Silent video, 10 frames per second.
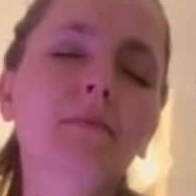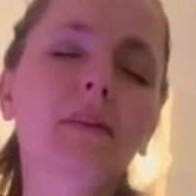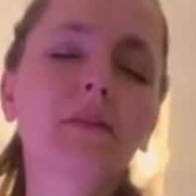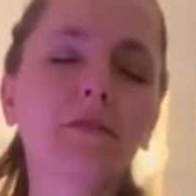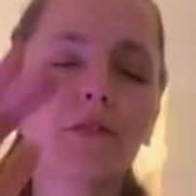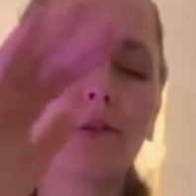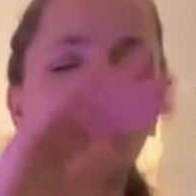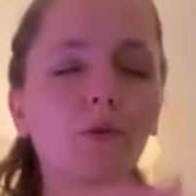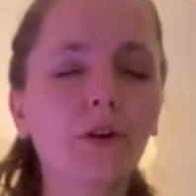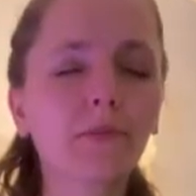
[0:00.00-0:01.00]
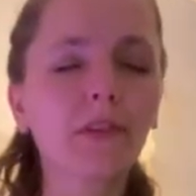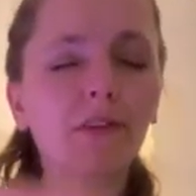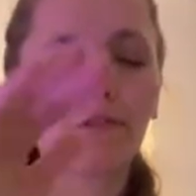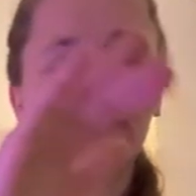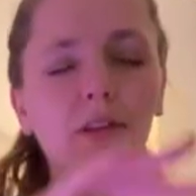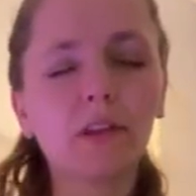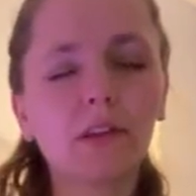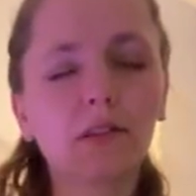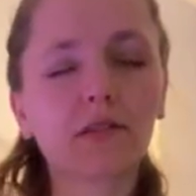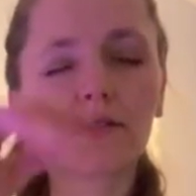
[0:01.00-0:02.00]
I feel warmth. I feel like
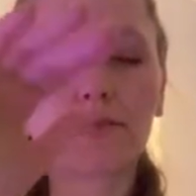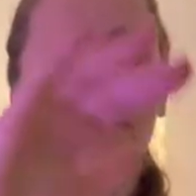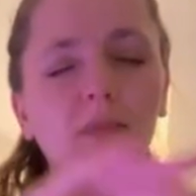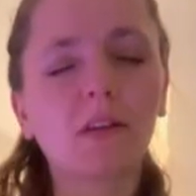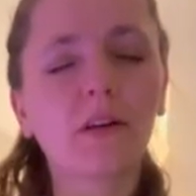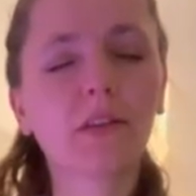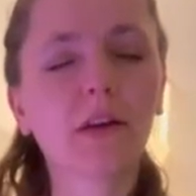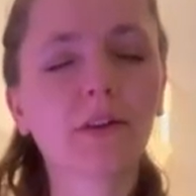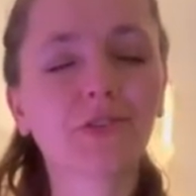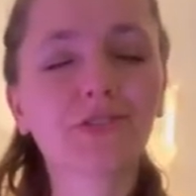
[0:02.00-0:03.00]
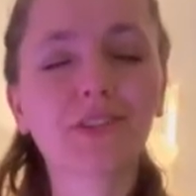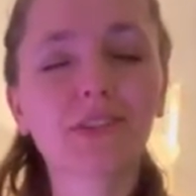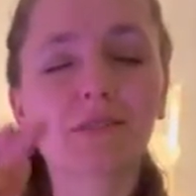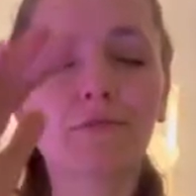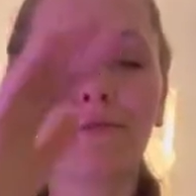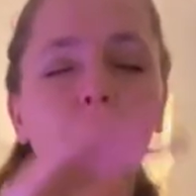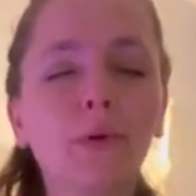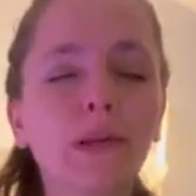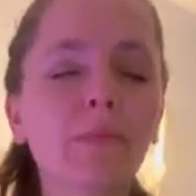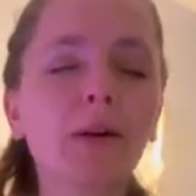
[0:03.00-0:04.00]
it's uh, the energy is
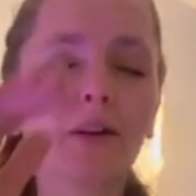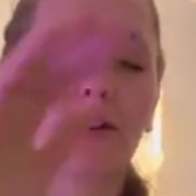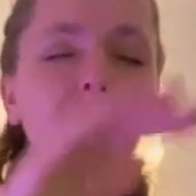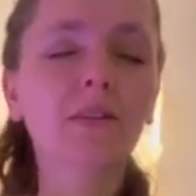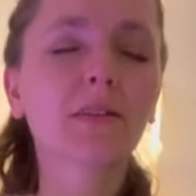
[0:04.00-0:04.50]
flowing better.